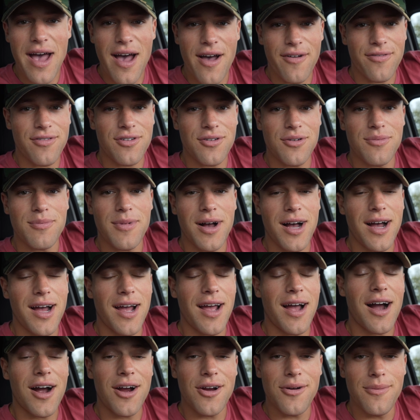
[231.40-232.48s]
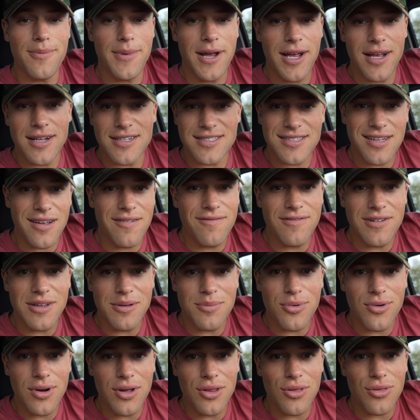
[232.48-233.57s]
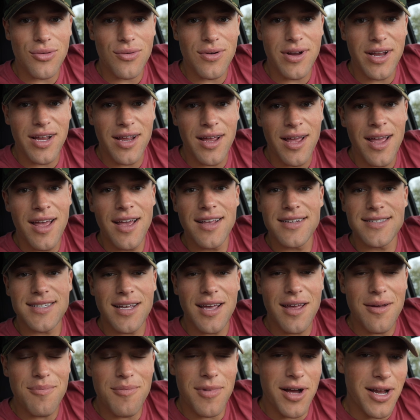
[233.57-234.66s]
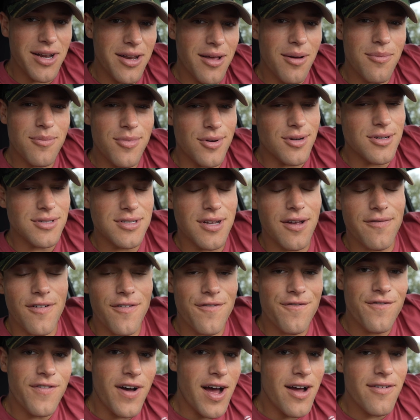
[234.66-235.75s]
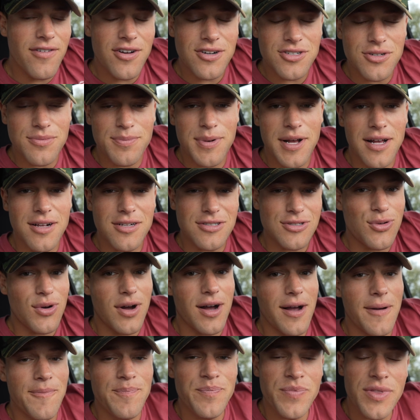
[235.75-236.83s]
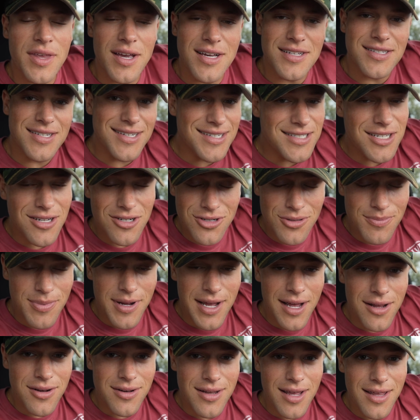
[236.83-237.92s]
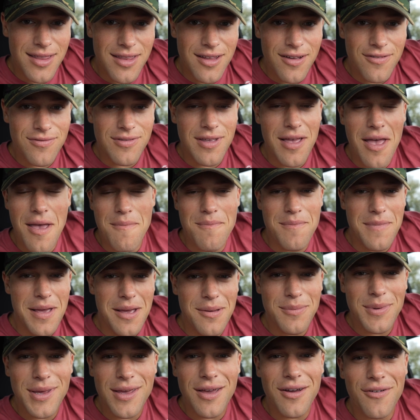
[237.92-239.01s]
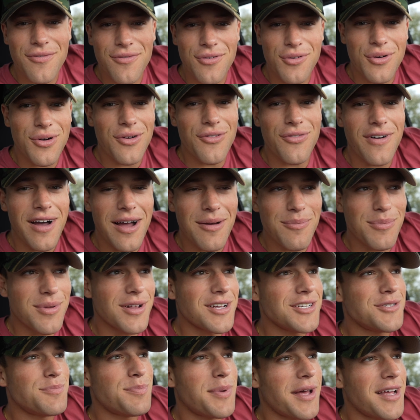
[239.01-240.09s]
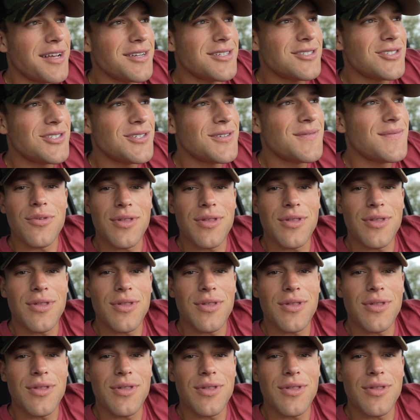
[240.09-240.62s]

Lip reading: after my Ironman 70.3 to hit my numbers of a 500-pound squat, 600-pound deadlift, and maybe a 405 plus bench.